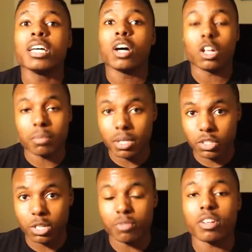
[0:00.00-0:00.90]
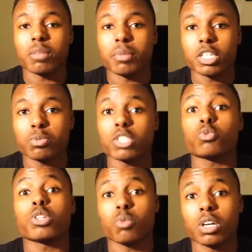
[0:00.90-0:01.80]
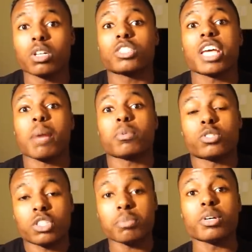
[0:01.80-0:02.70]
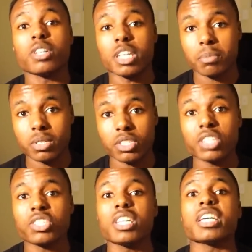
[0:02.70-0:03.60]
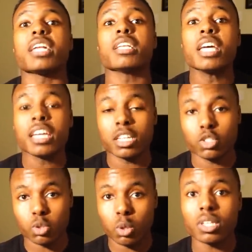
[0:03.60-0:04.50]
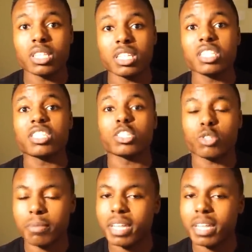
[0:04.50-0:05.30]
all the muscles that are involved in the bench press, really working on scapular stability and positioning and controlling the eccentric,